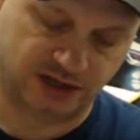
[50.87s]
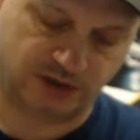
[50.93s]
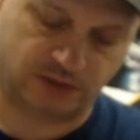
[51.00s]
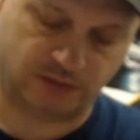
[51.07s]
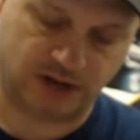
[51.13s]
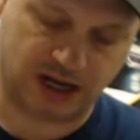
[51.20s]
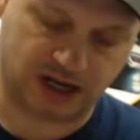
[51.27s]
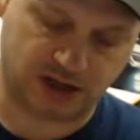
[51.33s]

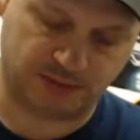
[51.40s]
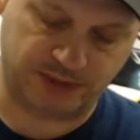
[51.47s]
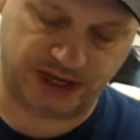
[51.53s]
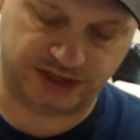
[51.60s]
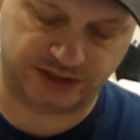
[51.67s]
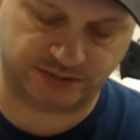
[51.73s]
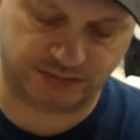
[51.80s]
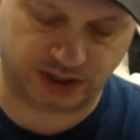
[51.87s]
while
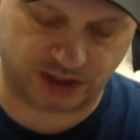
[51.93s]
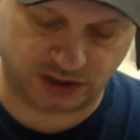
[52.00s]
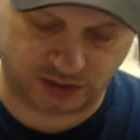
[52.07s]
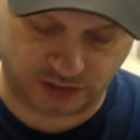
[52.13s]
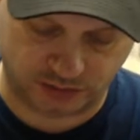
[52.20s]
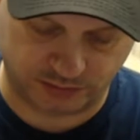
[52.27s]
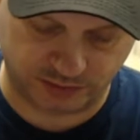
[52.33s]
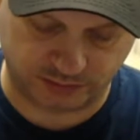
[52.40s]
Patrick
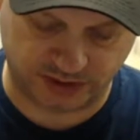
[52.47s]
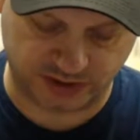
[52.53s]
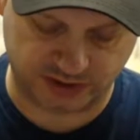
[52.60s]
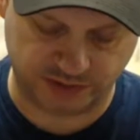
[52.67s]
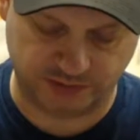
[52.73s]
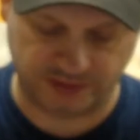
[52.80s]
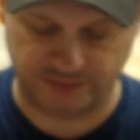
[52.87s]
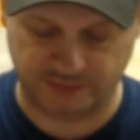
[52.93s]
Mahomes was
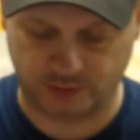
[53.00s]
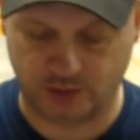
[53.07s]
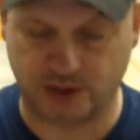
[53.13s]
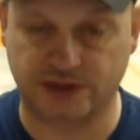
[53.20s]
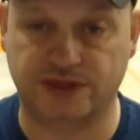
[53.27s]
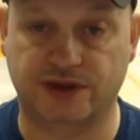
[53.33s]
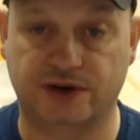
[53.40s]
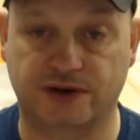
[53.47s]
24
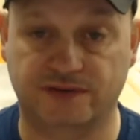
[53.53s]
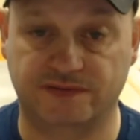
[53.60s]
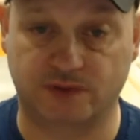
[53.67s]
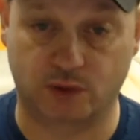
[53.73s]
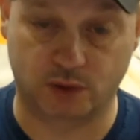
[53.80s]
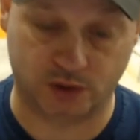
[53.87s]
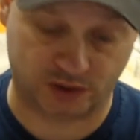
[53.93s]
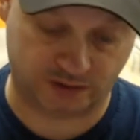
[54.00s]
or
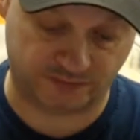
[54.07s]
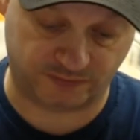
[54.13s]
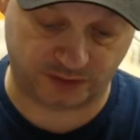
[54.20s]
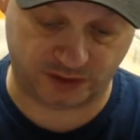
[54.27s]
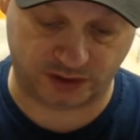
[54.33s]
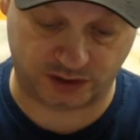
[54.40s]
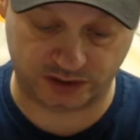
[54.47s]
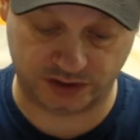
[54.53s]
34
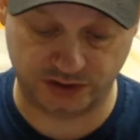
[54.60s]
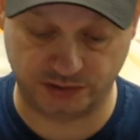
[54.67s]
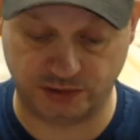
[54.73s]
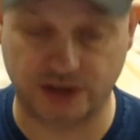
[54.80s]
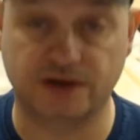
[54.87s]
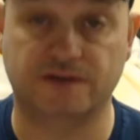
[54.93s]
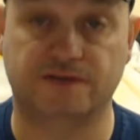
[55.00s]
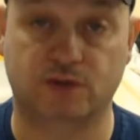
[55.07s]
for
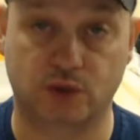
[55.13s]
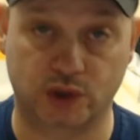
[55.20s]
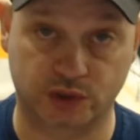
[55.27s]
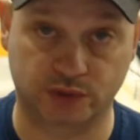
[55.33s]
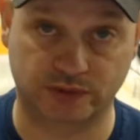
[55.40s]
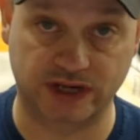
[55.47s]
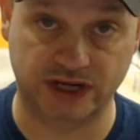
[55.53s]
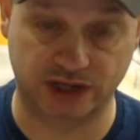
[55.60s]

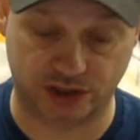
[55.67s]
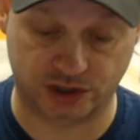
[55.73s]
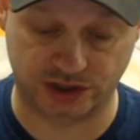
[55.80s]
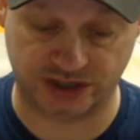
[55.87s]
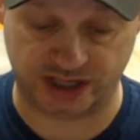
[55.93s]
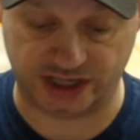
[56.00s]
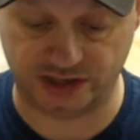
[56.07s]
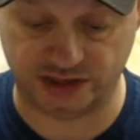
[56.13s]
243
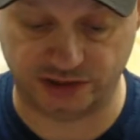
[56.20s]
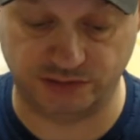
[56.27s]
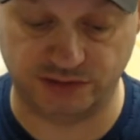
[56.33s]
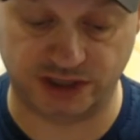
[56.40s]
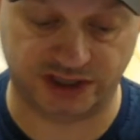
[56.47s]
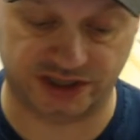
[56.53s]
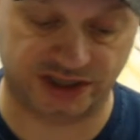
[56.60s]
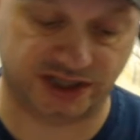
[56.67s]
yards and two
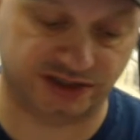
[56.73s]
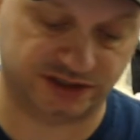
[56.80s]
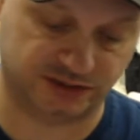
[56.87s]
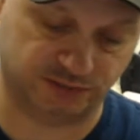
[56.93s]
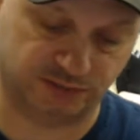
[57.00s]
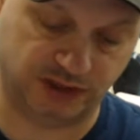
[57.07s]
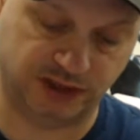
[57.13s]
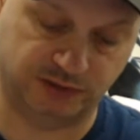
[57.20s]
touchdowns as
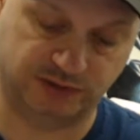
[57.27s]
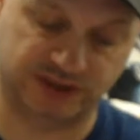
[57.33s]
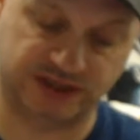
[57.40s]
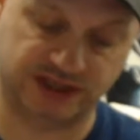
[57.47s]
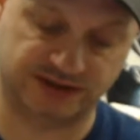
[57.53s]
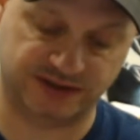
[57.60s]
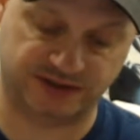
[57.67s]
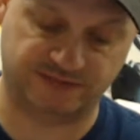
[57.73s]
well, which
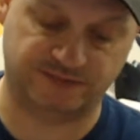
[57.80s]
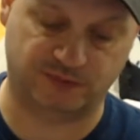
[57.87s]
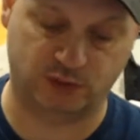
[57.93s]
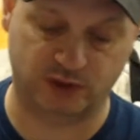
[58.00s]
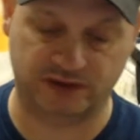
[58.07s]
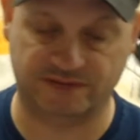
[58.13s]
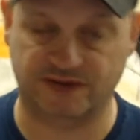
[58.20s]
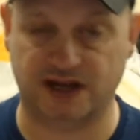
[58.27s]
gives him
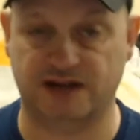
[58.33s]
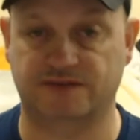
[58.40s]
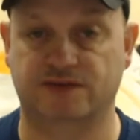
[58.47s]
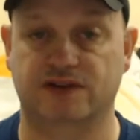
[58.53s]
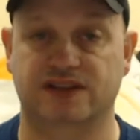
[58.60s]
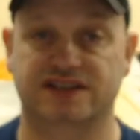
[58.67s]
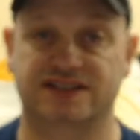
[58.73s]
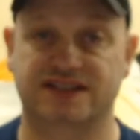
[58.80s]
45
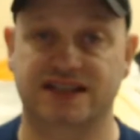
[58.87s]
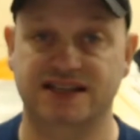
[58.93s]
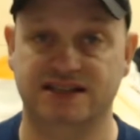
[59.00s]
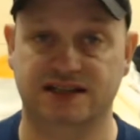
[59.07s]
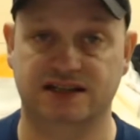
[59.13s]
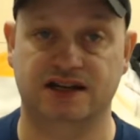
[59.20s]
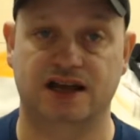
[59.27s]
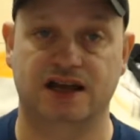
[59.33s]
for the
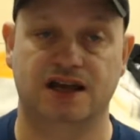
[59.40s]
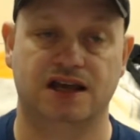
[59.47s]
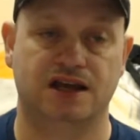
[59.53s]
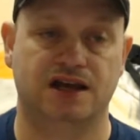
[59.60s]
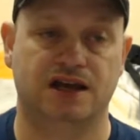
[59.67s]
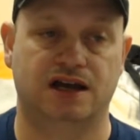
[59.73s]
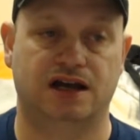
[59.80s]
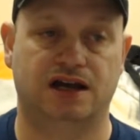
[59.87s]
season.
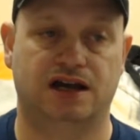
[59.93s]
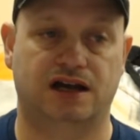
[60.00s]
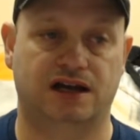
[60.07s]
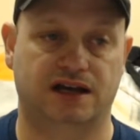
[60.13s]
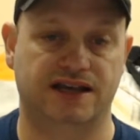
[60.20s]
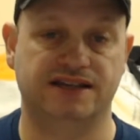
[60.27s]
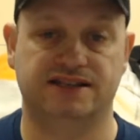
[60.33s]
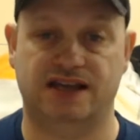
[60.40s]

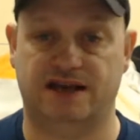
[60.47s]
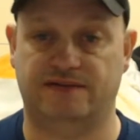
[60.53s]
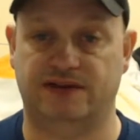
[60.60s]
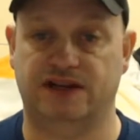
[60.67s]
Uh, he's having